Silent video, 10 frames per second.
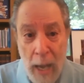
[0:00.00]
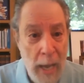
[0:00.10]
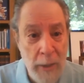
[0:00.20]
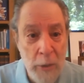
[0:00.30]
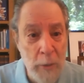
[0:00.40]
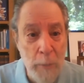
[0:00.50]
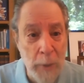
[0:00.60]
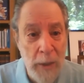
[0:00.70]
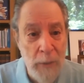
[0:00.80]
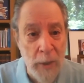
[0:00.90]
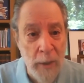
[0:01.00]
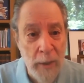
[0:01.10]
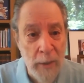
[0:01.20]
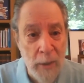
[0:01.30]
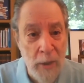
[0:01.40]
I couldn't believe it.
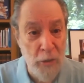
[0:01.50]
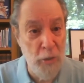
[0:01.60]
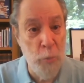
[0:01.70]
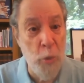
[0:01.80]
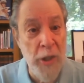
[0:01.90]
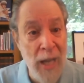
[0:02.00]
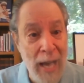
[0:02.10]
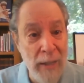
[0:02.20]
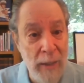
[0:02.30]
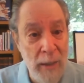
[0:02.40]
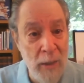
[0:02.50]
This is Woody Allen.